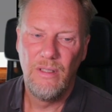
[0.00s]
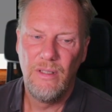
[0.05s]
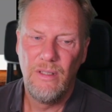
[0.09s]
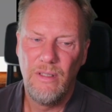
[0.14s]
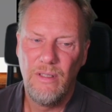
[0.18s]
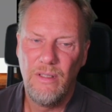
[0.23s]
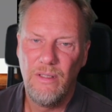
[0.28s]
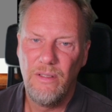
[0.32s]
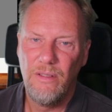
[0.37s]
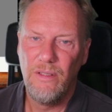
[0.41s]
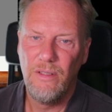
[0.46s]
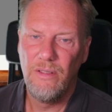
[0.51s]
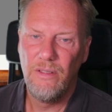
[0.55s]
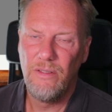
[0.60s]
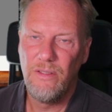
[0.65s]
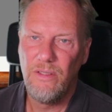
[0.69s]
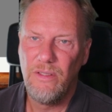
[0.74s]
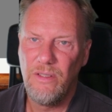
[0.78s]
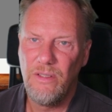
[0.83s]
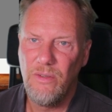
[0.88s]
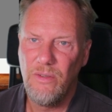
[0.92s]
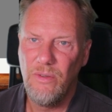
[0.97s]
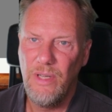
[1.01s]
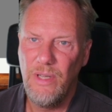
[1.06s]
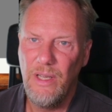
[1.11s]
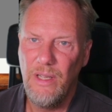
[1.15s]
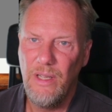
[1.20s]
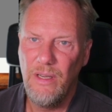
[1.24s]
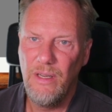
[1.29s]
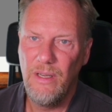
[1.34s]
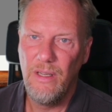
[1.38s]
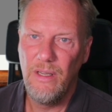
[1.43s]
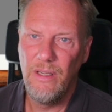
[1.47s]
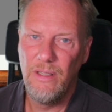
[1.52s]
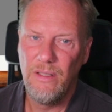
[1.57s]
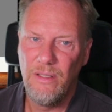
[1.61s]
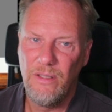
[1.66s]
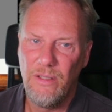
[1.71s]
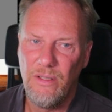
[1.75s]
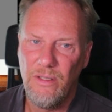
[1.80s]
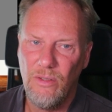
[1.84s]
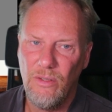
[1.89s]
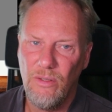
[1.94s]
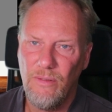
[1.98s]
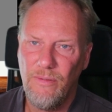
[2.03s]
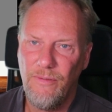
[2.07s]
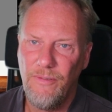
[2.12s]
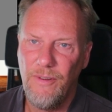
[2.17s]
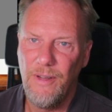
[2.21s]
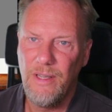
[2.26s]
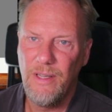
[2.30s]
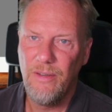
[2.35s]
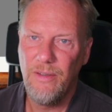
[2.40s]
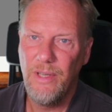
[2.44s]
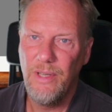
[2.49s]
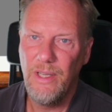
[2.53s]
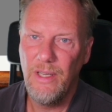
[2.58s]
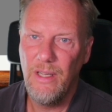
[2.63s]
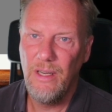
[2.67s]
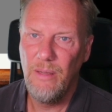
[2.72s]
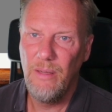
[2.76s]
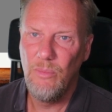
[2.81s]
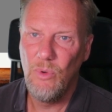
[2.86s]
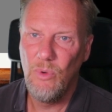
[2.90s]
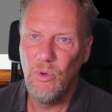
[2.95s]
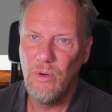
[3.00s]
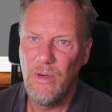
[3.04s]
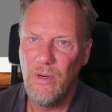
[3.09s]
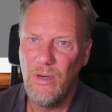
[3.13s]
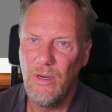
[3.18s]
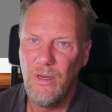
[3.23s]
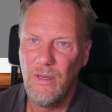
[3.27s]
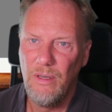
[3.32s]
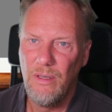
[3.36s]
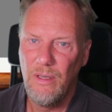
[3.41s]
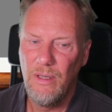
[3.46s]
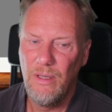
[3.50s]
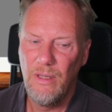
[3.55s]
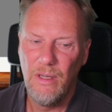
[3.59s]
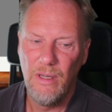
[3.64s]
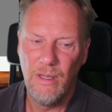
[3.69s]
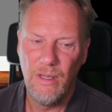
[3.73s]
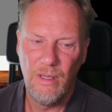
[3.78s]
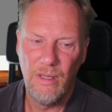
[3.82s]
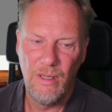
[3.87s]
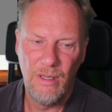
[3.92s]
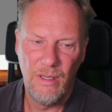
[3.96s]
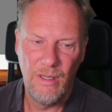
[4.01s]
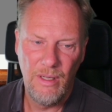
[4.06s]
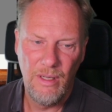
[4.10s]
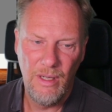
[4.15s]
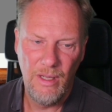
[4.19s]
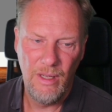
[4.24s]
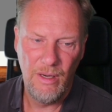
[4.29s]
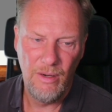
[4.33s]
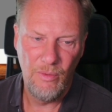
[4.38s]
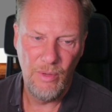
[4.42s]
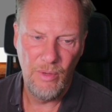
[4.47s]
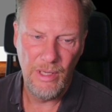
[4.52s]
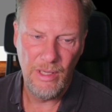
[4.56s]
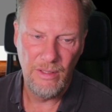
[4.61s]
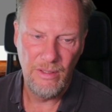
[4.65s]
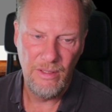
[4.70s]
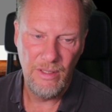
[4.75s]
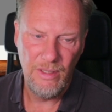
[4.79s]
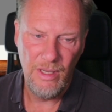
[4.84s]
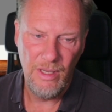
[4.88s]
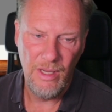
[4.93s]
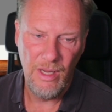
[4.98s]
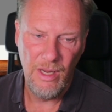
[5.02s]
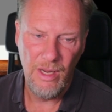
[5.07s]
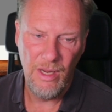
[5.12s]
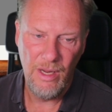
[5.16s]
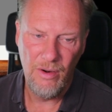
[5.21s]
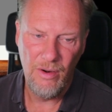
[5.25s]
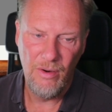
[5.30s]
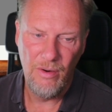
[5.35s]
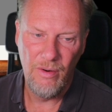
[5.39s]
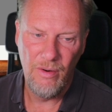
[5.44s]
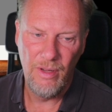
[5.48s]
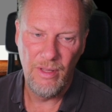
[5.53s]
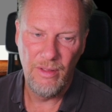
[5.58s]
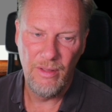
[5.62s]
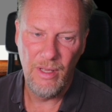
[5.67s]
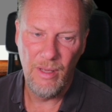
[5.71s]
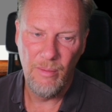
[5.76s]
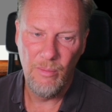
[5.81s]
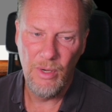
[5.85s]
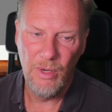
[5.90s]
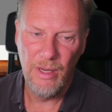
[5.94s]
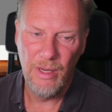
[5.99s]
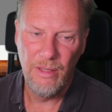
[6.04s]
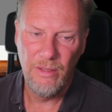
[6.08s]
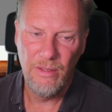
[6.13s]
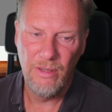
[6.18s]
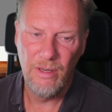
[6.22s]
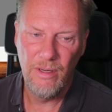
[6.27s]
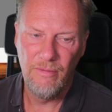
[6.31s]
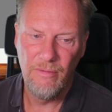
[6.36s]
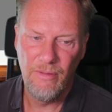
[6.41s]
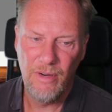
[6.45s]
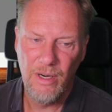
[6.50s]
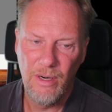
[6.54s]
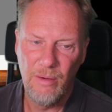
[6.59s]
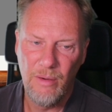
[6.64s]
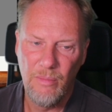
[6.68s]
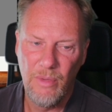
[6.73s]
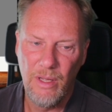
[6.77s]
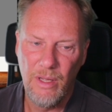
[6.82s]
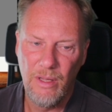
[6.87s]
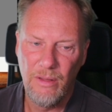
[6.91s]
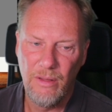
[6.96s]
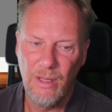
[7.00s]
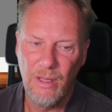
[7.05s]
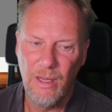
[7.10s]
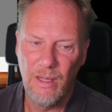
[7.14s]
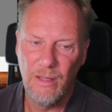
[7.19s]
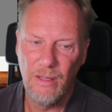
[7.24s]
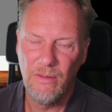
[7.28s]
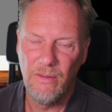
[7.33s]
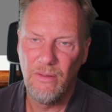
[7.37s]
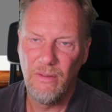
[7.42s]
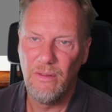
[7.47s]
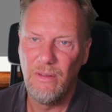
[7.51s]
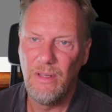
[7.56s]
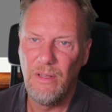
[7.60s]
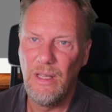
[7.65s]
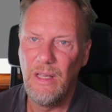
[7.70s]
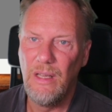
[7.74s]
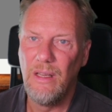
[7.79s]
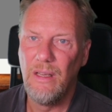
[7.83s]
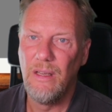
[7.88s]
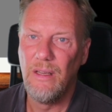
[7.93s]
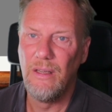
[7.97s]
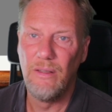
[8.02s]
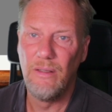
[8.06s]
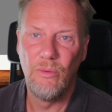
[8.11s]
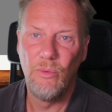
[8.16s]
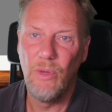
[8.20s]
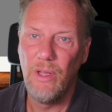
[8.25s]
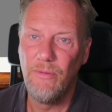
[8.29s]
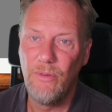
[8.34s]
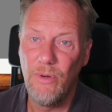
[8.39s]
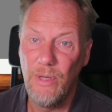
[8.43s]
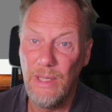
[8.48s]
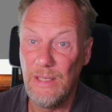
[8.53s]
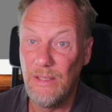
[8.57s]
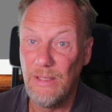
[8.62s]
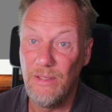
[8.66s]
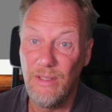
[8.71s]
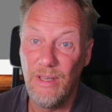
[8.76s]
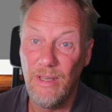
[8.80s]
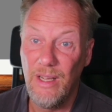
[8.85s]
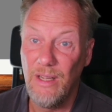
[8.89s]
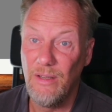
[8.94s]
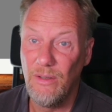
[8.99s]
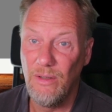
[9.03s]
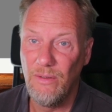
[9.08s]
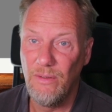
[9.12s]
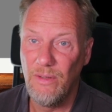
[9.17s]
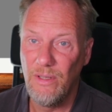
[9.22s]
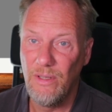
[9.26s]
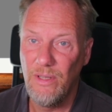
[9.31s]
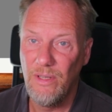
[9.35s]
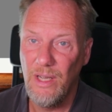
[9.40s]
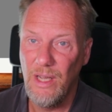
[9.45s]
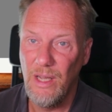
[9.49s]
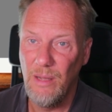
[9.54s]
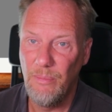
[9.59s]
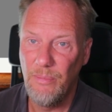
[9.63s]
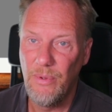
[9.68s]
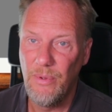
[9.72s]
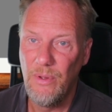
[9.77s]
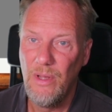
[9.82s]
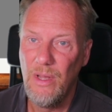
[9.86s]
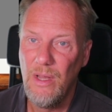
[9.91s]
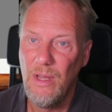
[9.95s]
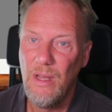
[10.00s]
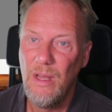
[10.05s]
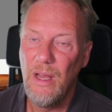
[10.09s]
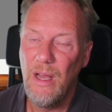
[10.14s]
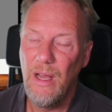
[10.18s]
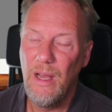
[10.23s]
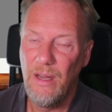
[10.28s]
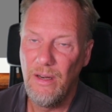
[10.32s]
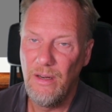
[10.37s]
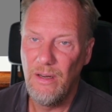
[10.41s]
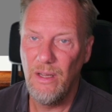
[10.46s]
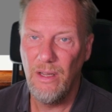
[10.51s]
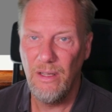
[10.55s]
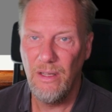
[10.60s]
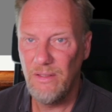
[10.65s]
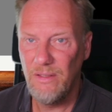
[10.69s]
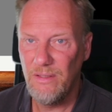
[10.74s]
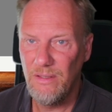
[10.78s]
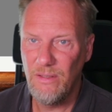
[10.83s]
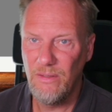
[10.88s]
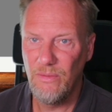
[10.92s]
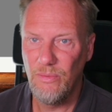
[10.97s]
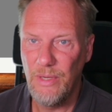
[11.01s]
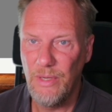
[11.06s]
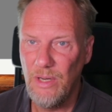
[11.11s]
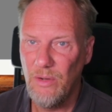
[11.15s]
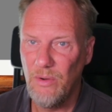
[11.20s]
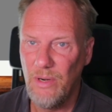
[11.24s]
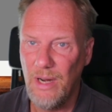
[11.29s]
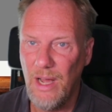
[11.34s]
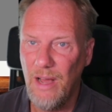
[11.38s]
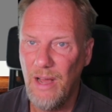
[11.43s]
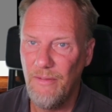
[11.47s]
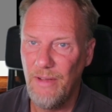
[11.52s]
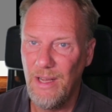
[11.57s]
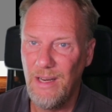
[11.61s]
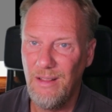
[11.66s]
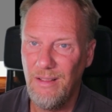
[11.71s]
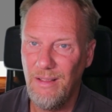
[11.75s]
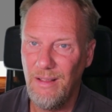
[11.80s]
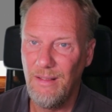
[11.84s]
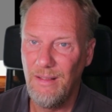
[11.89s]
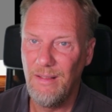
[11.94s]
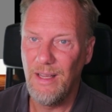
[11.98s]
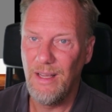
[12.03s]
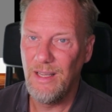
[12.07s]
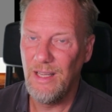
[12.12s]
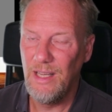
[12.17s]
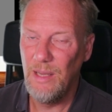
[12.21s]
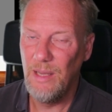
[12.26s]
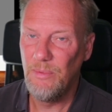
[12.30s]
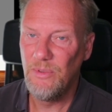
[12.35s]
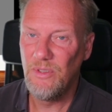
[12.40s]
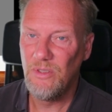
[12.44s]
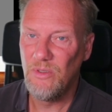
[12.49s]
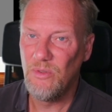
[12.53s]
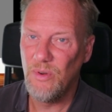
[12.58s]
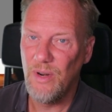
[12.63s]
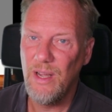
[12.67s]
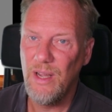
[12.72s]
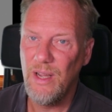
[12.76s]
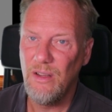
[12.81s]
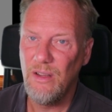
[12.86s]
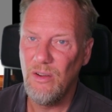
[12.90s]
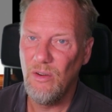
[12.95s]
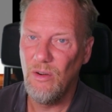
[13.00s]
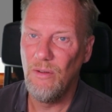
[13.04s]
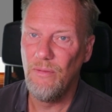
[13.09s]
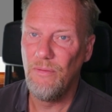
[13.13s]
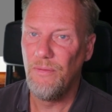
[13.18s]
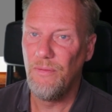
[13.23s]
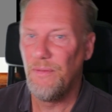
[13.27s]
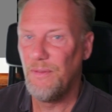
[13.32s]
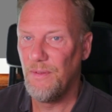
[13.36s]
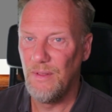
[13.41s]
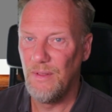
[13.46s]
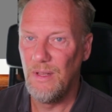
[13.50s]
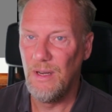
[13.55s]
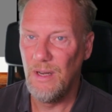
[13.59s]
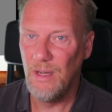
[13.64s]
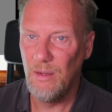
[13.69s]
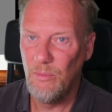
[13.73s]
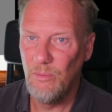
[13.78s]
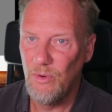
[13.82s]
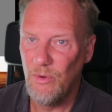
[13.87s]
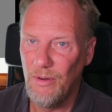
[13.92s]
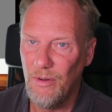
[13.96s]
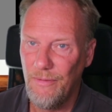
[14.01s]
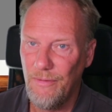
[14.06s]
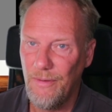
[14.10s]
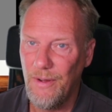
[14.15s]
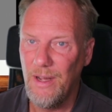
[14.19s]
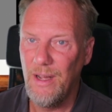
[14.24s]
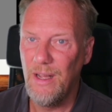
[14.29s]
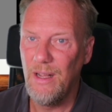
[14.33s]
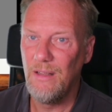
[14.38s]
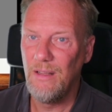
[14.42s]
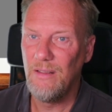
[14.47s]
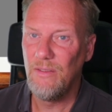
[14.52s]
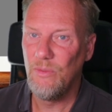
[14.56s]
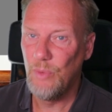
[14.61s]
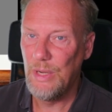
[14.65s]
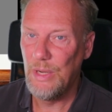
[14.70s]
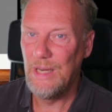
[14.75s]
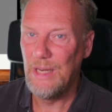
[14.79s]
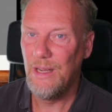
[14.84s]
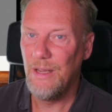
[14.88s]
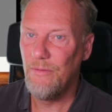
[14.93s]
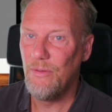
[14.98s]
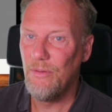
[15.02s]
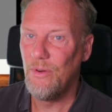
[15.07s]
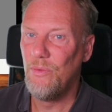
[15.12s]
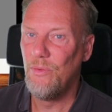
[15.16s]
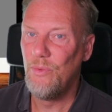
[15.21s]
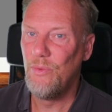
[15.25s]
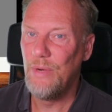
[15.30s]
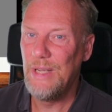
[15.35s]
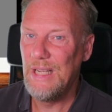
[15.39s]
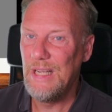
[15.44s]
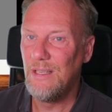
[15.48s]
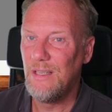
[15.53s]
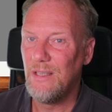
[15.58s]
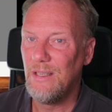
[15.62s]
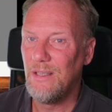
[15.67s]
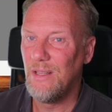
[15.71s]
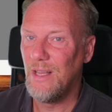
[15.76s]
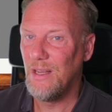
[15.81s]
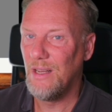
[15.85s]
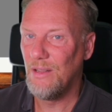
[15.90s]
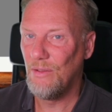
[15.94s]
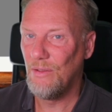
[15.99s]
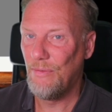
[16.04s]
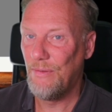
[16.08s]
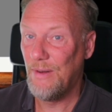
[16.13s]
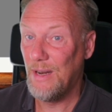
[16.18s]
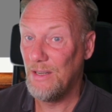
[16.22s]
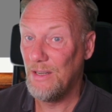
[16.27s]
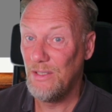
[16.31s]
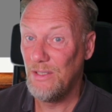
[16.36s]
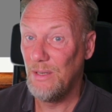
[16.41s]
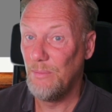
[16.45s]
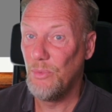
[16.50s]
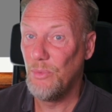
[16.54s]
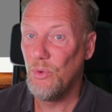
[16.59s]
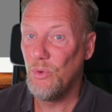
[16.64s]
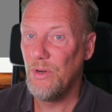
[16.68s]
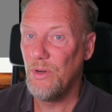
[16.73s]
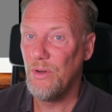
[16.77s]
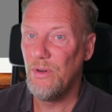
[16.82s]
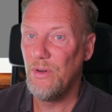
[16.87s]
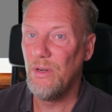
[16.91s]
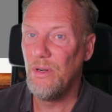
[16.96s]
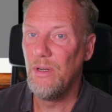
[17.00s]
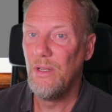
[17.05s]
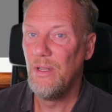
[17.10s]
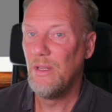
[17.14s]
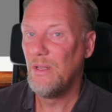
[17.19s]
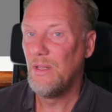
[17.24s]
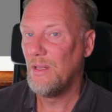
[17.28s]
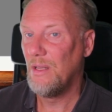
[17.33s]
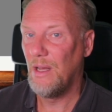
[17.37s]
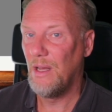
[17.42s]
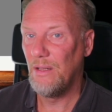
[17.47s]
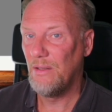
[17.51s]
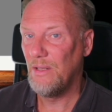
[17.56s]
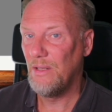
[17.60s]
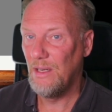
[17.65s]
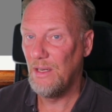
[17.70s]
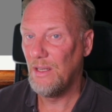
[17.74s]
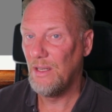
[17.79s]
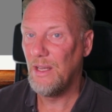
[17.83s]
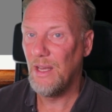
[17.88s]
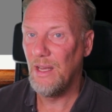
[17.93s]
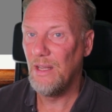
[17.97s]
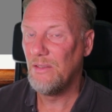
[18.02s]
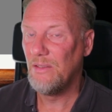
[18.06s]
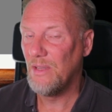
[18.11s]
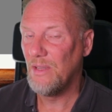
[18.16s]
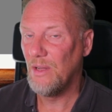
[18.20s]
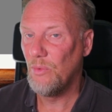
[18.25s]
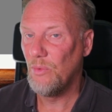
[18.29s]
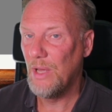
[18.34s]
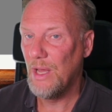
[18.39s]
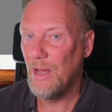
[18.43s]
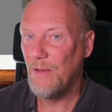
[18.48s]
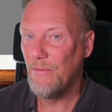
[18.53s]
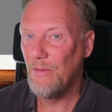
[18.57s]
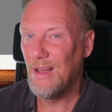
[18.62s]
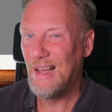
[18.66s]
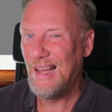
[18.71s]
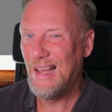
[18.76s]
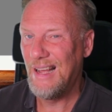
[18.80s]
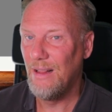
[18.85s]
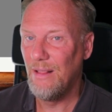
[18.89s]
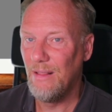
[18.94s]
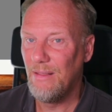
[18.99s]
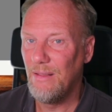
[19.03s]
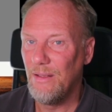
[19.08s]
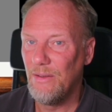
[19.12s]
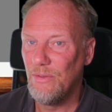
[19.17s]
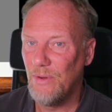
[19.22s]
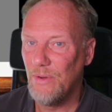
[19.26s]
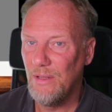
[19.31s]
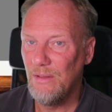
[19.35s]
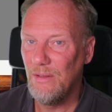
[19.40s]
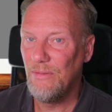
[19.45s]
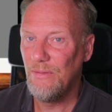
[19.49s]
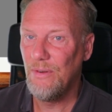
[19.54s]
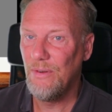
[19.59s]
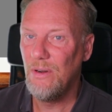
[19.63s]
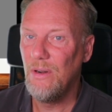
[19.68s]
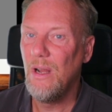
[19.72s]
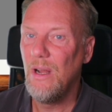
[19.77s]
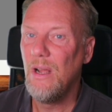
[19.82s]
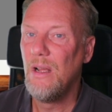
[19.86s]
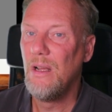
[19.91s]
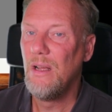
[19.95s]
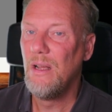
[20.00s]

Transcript: The screen is not flickering anymore. And we can see here in the emulated environment that we've reached the end of the tape. And as we don't have anything that keeps track of the number of files, we never reach that flashy border that indicates that we have a healthy transfer.